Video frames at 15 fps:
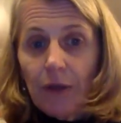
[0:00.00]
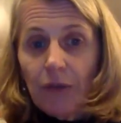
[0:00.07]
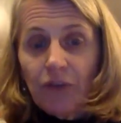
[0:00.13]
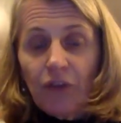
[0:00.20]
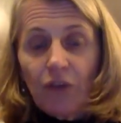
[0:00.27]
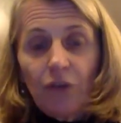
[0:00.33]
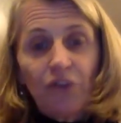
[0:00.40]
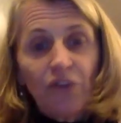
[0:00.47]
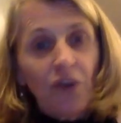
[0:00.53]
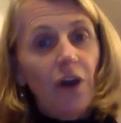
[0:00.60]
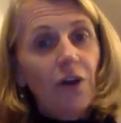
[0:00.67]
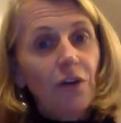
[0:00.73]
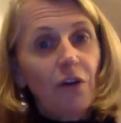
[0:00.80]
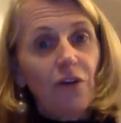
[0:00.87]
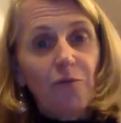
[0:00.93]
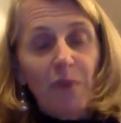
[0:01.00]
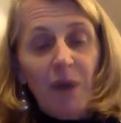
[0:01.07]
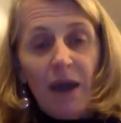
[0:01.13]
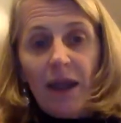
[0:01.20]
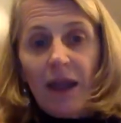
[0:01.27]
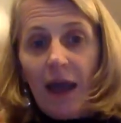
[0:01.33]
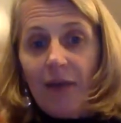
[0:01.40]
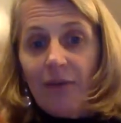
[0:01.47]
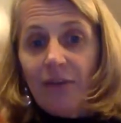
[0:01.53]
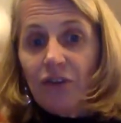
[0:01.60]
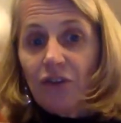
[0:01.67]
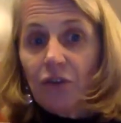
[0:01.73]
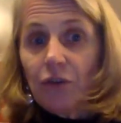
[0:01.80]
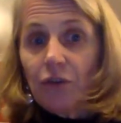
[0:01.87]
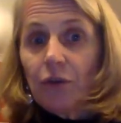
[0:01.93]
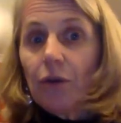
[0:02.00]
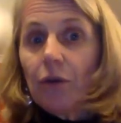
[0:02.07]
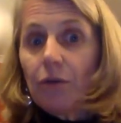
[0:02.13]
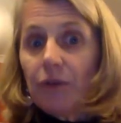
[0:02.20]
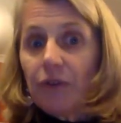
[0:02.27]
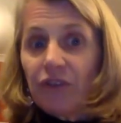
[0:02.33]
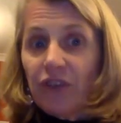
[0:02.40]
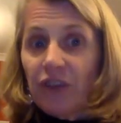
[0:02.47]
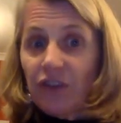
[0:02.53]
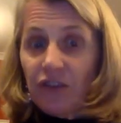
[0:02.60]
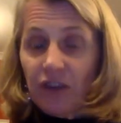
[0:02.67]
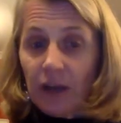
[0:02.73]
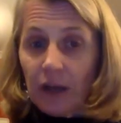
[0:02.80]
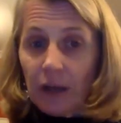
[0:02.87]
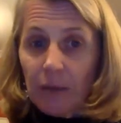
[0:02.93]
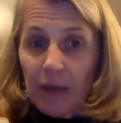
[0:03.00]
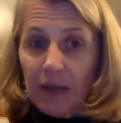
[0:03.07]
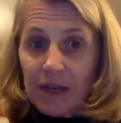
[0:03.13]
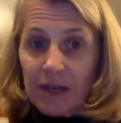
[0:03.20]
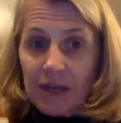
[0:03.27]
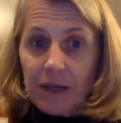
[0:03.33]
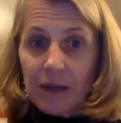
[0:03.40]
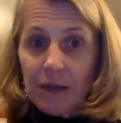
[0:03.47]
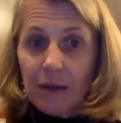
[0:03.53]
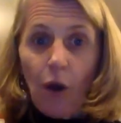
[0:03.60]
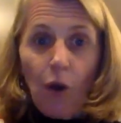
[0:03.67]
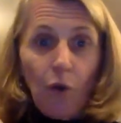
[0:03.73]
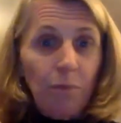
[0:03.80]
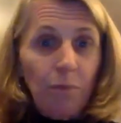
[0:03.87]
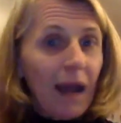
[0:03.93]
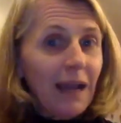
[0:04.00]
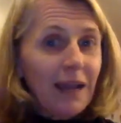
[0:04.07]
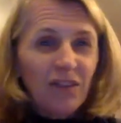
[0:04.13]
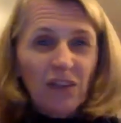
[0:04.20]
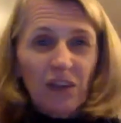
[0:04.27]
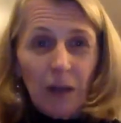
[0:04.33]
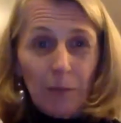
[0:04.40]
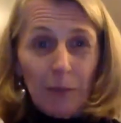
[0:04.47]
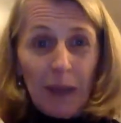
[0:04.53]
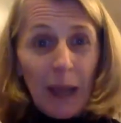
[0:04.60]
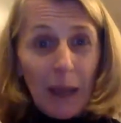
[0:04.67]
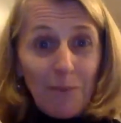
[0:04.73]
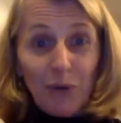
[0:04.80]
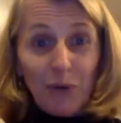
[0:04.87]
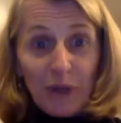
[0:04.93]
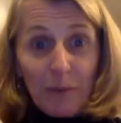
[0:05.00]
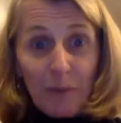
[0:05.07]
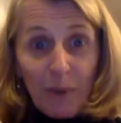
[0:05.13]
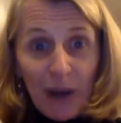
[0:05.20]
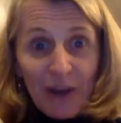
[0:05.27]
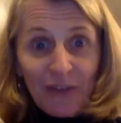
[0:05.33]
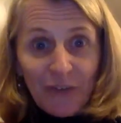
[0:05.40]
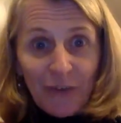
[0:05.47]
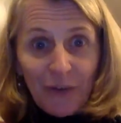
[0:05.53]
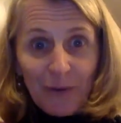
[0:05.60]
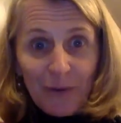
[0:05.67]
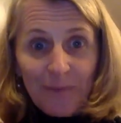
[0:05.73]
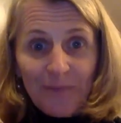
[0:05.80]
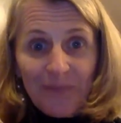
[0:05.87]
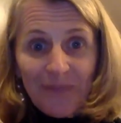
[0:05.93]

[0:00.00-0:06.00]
So you start off by having to resist a little bit, hold back. It's a little bit like putting the brakes on.